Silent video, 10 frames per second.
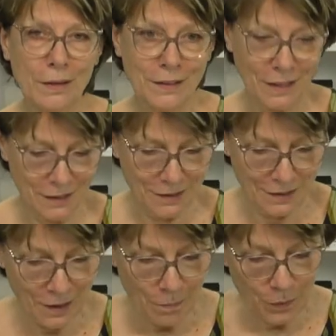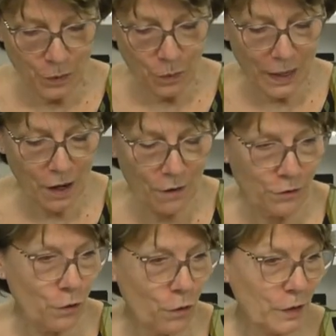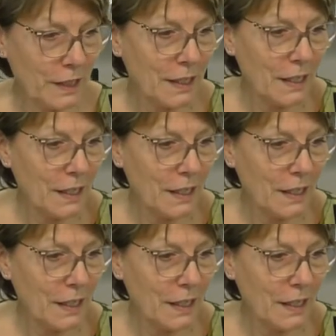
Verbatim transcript: Yeah. But the way I've drawn it,